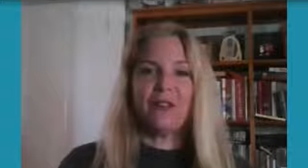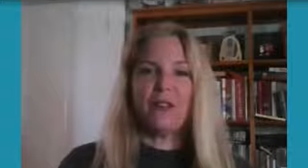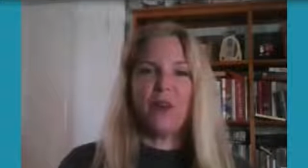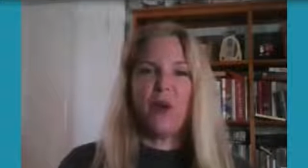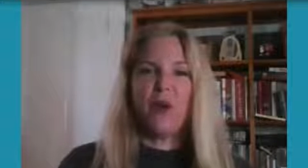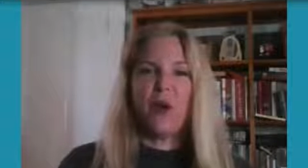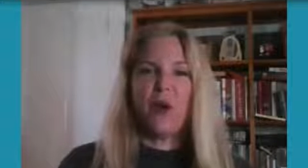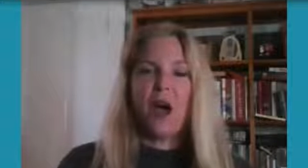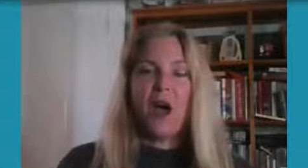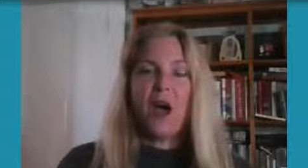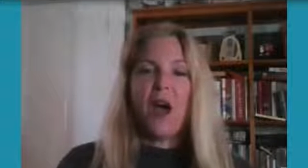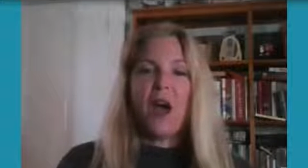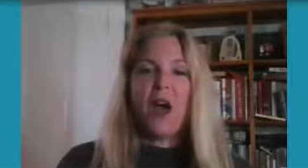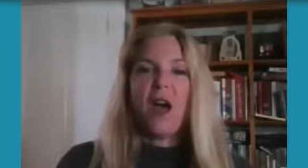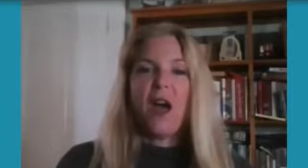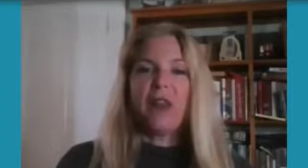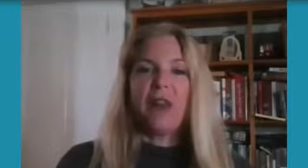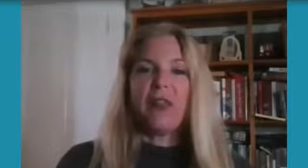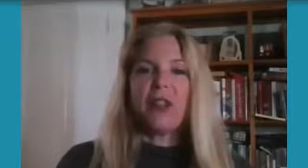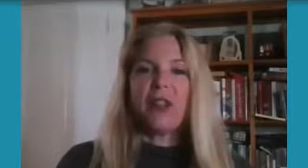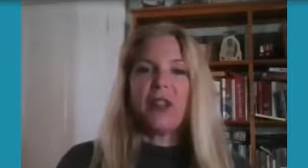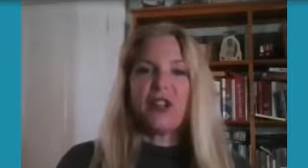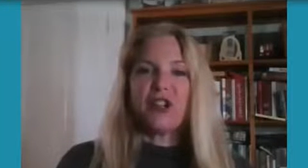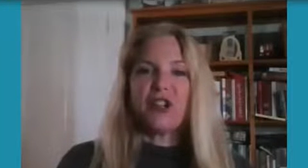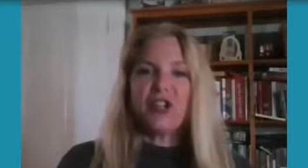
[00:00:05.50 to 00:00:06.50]
you
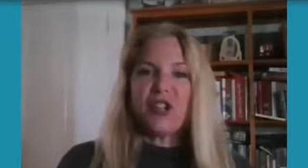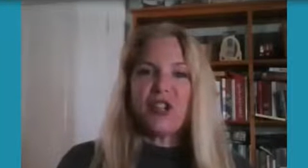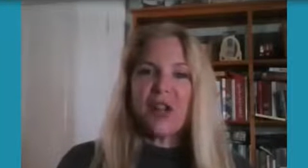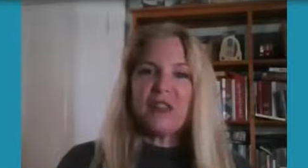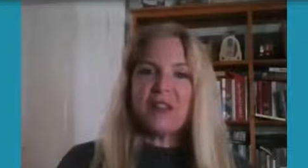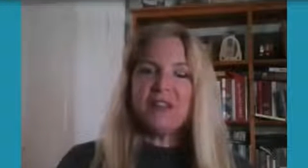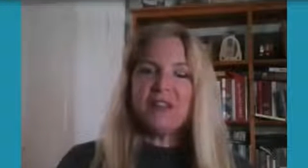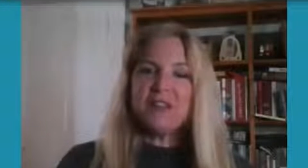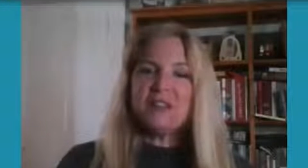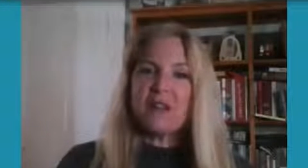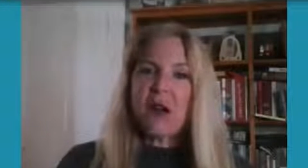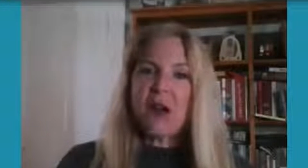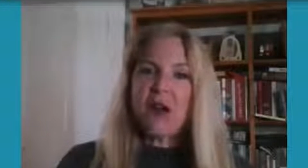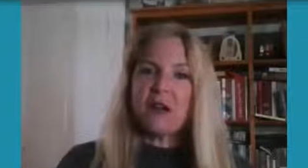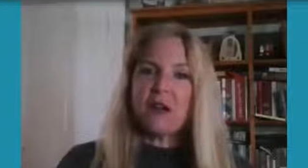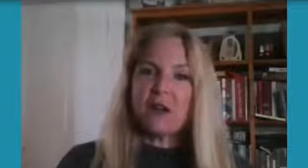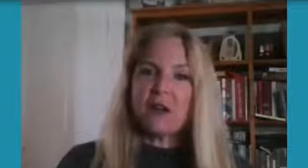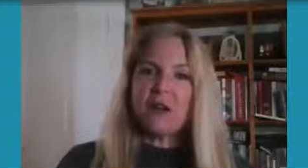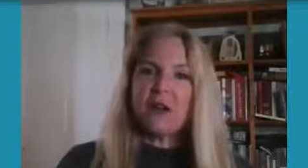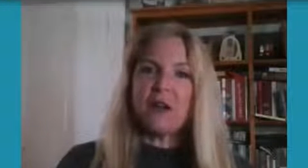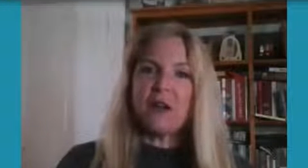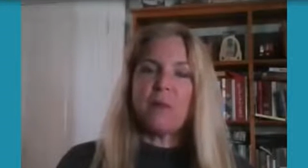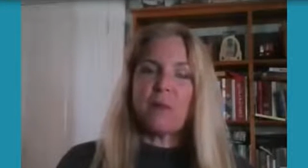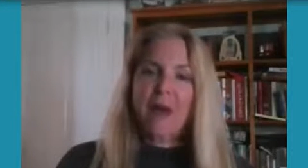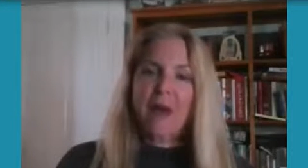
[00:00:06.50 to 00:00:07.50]
they're just not
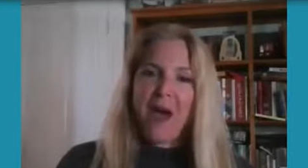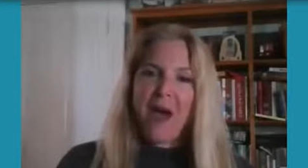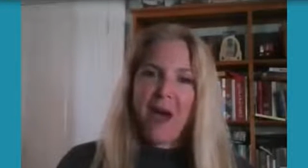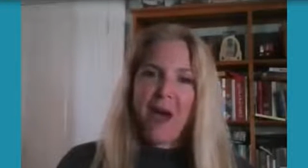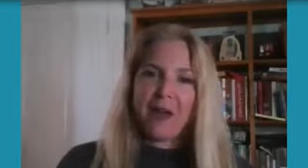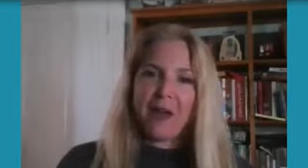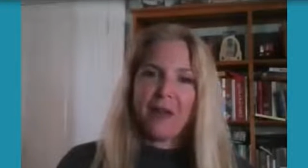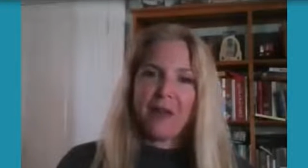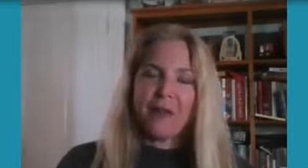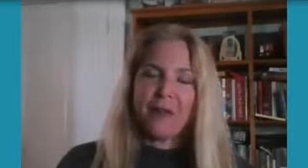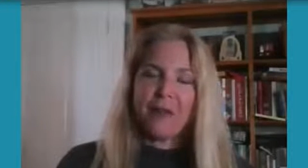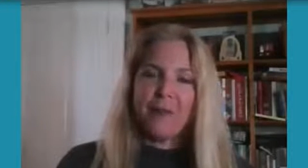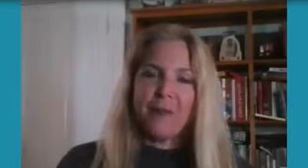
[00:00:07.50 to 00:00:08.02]
good at math?